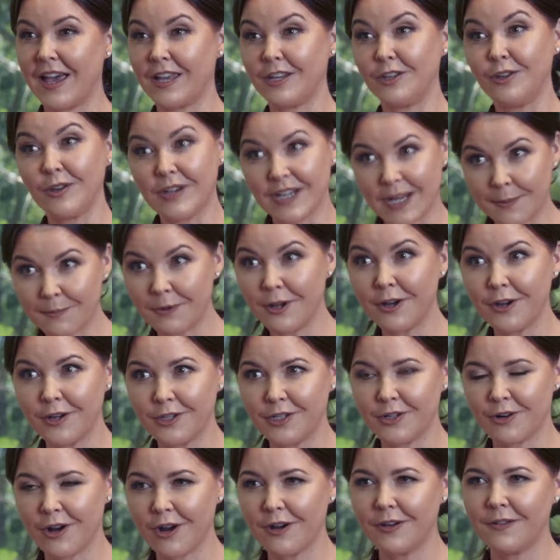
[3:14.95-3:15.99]
you can
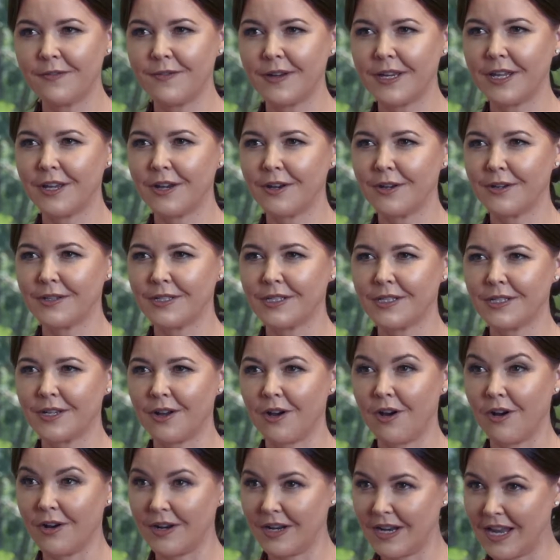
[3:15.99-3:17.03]
upload your own videos
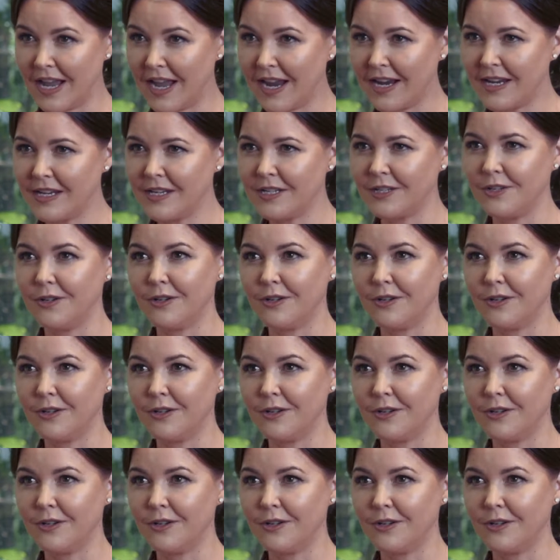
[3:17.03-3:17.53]
online.